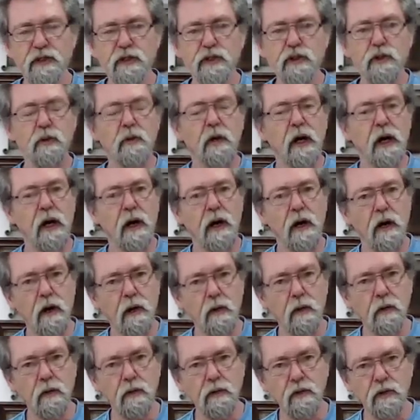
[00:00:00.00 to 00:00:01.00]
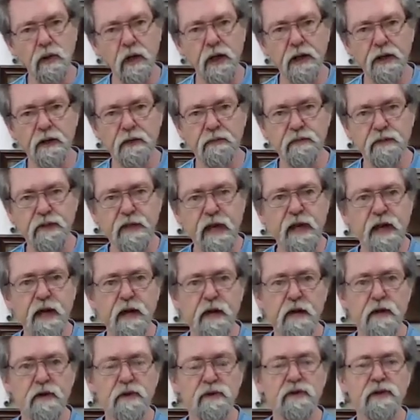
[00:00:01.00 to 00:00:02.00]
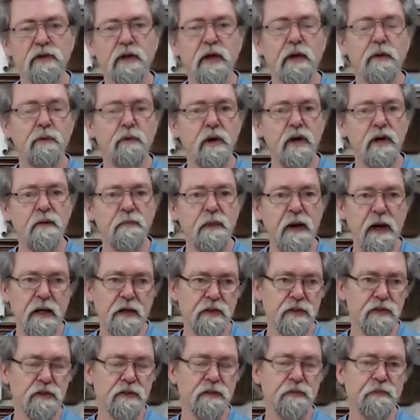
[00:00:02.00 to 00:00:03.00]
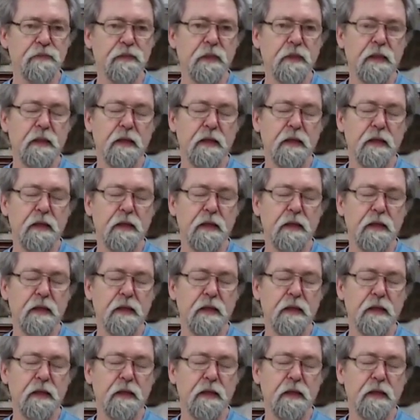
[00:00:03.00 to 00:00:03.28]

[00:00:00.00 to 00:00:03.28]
to do a whole lot of dados and rebates,